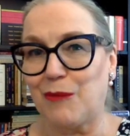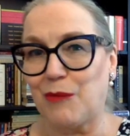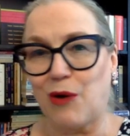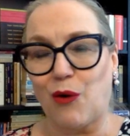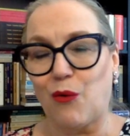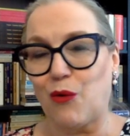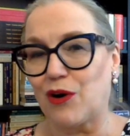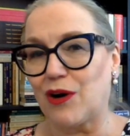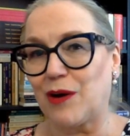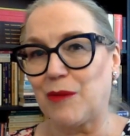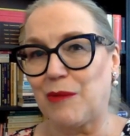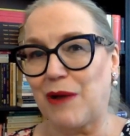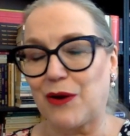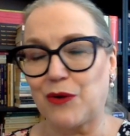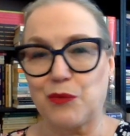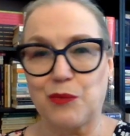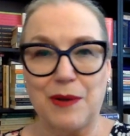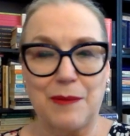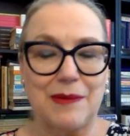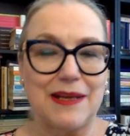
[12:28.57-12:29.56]
or
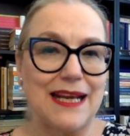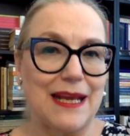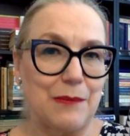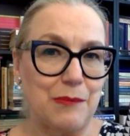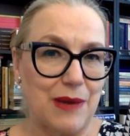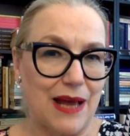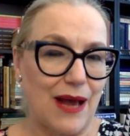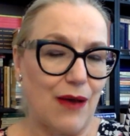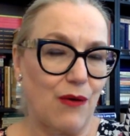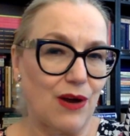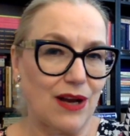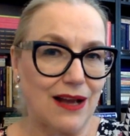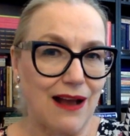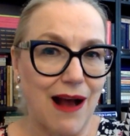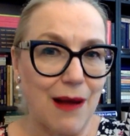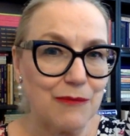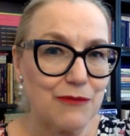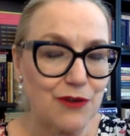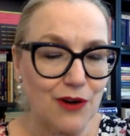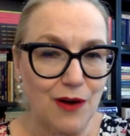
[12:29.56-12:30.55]
about women in power
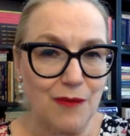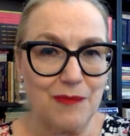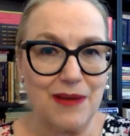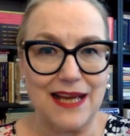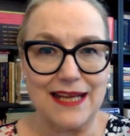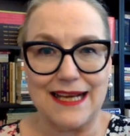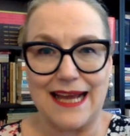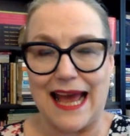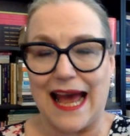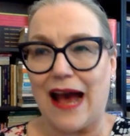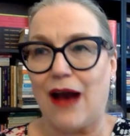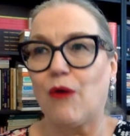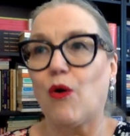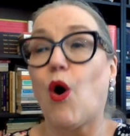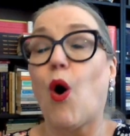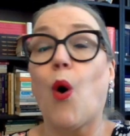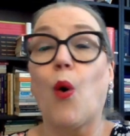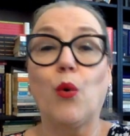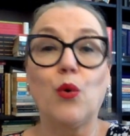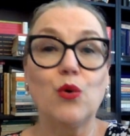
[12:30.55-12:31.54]
come from and how
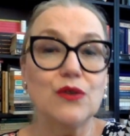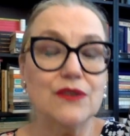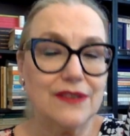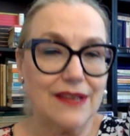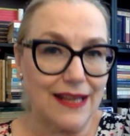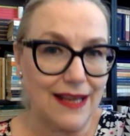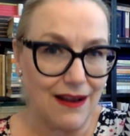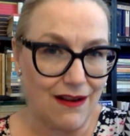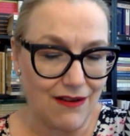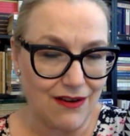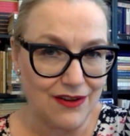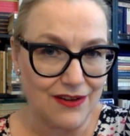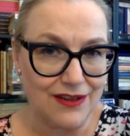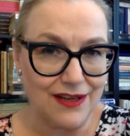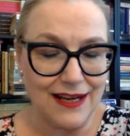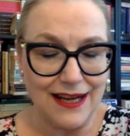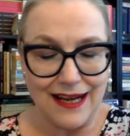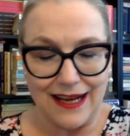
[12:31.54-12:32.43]
old they are.